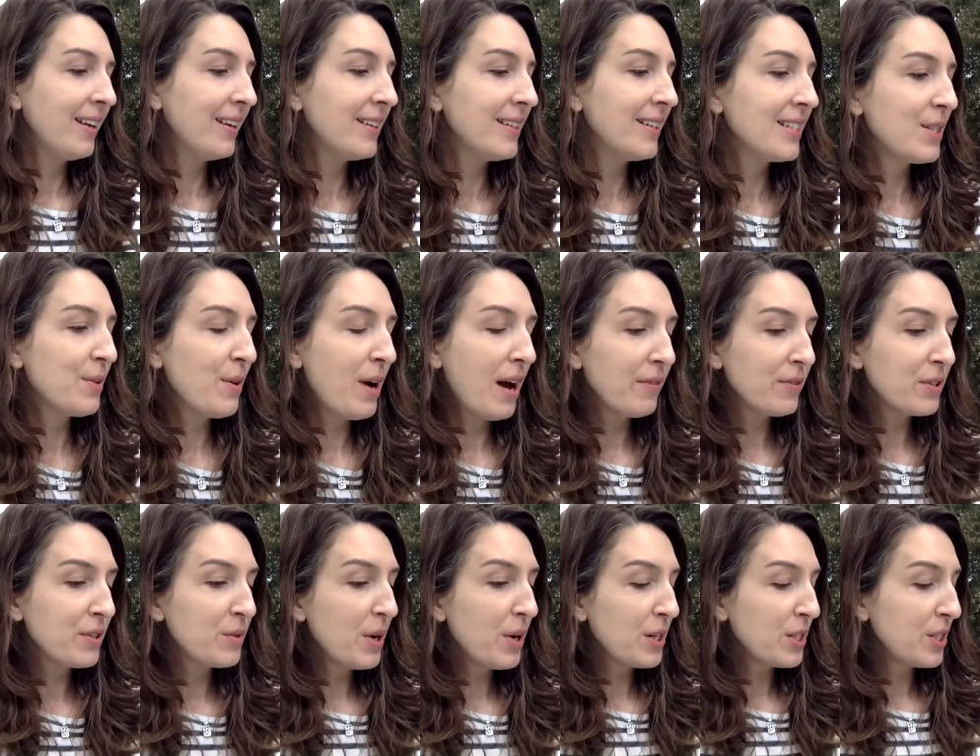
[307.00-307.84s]
So
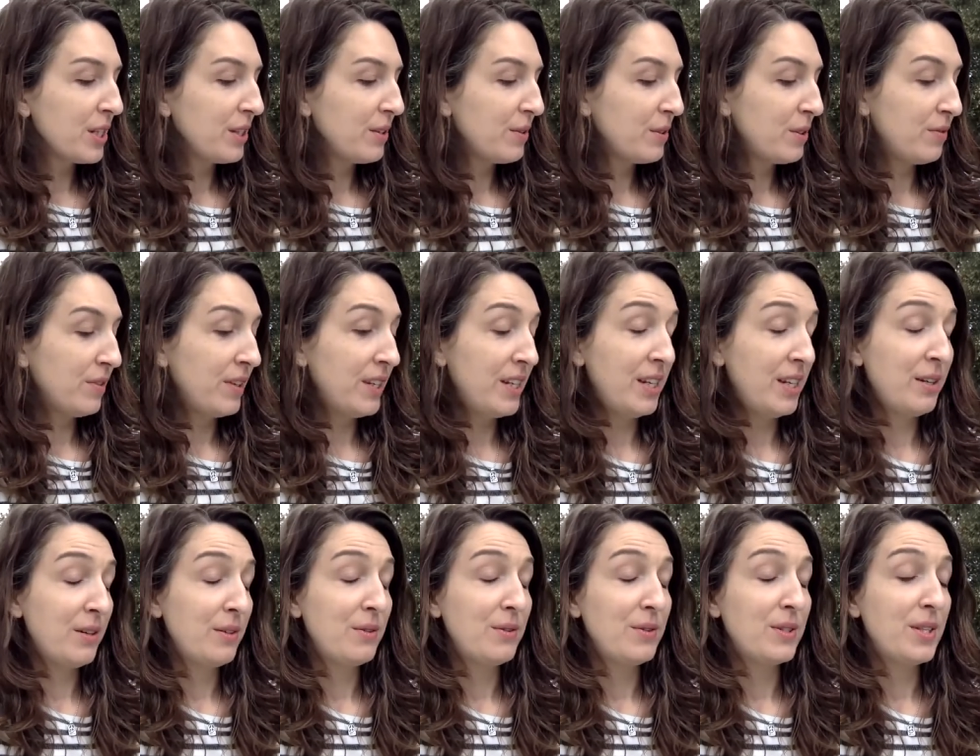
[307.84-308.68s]
after watching those
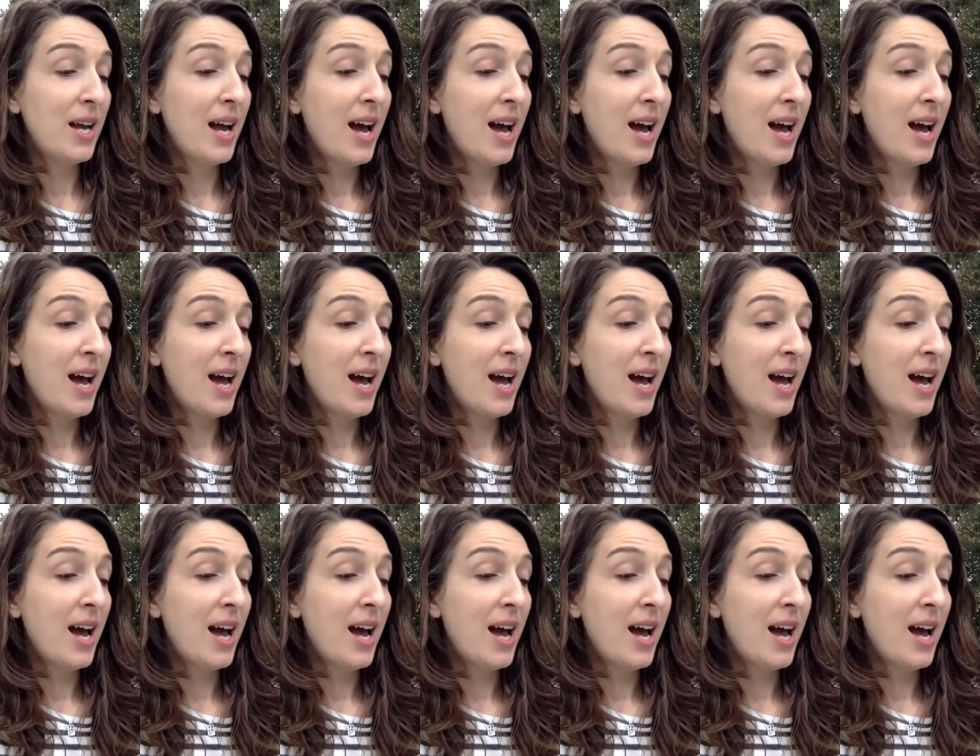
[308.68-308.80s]
videos,